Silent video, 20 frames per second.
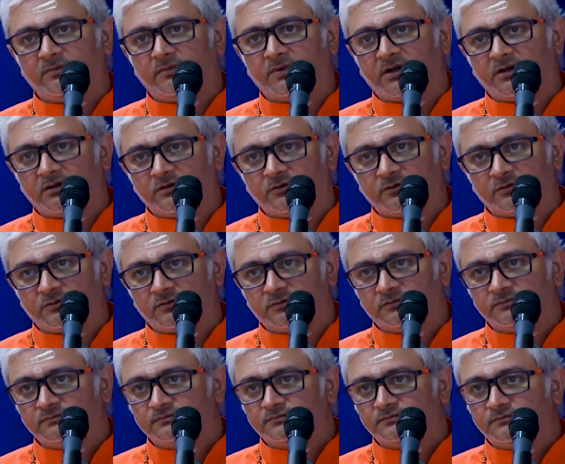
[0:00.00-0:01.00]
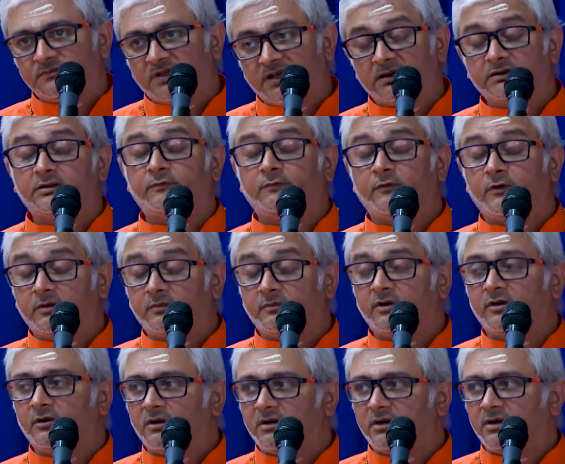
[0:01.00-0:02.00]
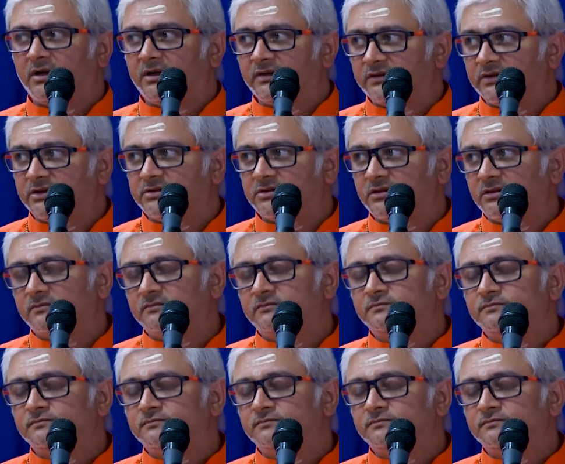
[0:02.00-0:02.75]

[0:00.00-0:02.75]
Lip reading: Bengaluru as a formal organization.